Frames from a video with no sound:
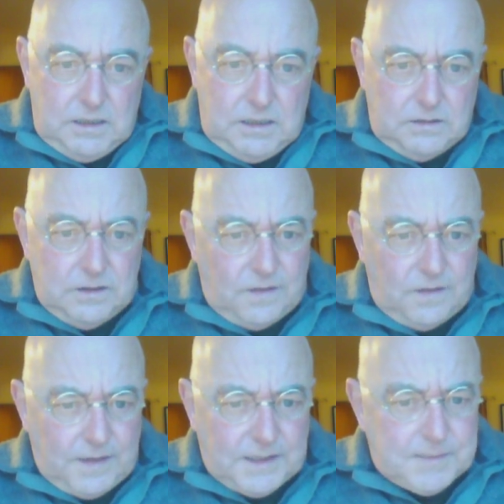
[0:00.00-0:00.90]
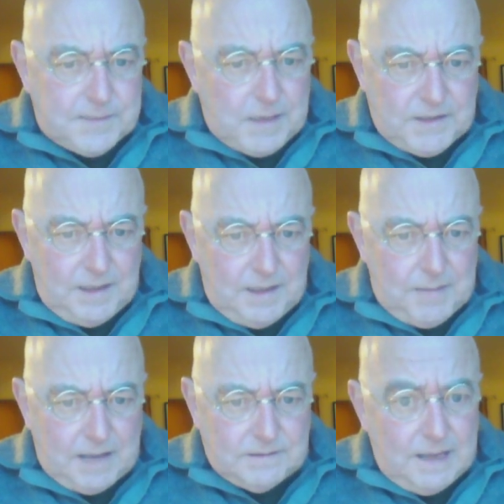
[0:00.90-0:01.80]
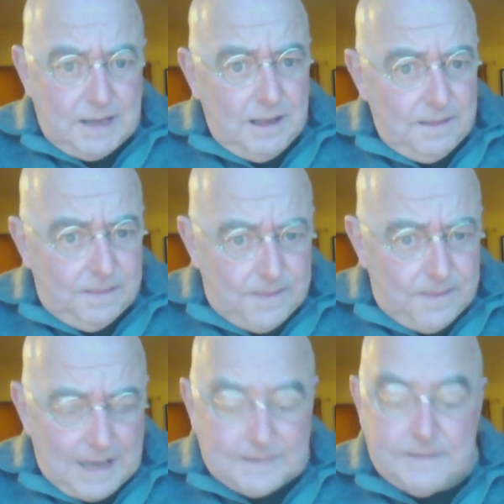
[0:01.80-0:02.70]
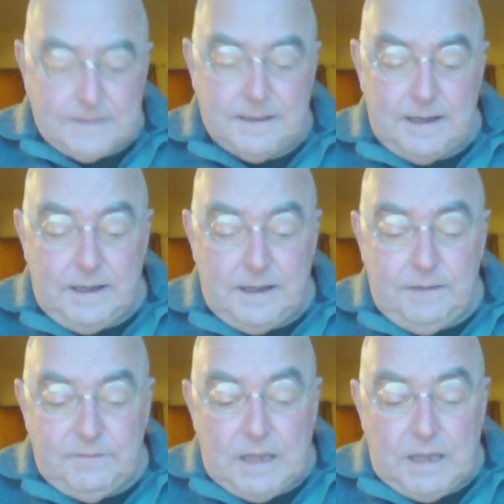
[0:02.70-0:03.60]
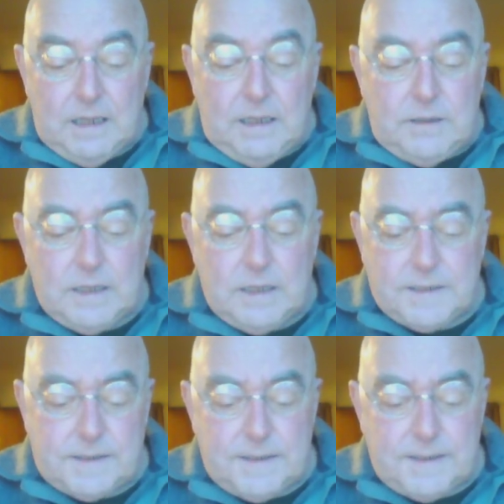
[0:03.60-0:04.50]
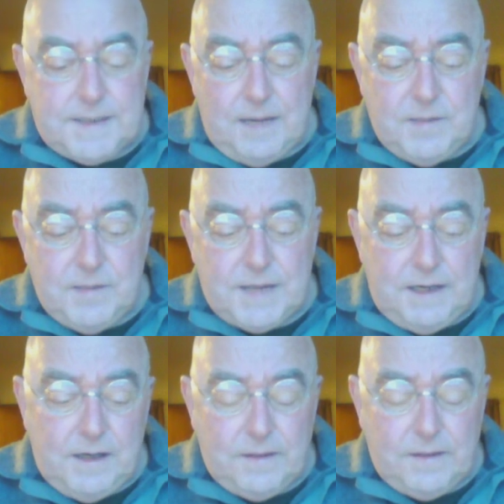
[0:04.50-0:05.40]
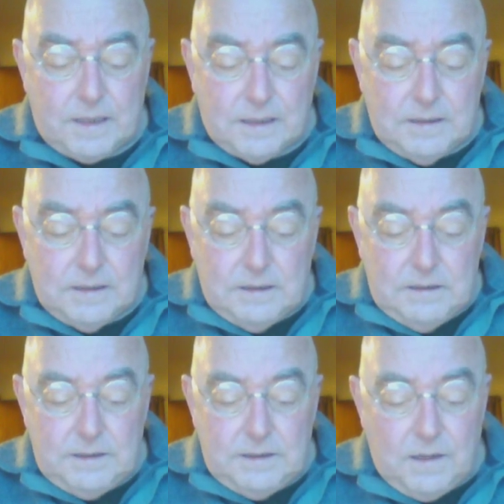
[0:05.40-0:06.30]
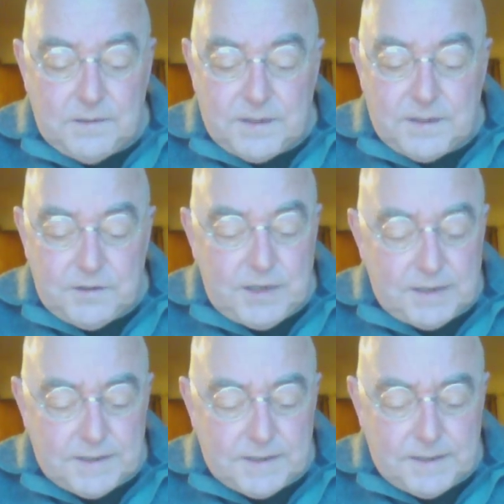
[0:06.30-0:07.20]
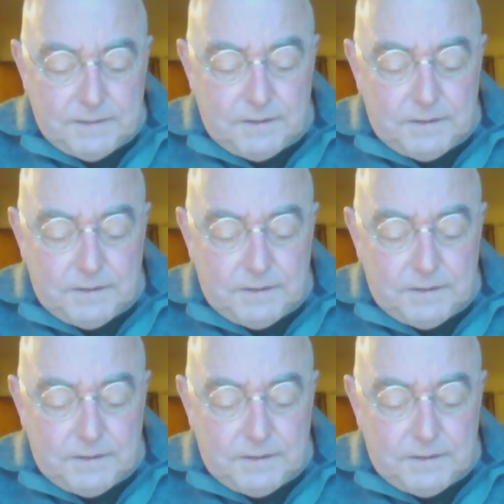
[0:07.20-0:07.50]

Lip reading: Nothing special about that day. Just the same as any other. No suggestion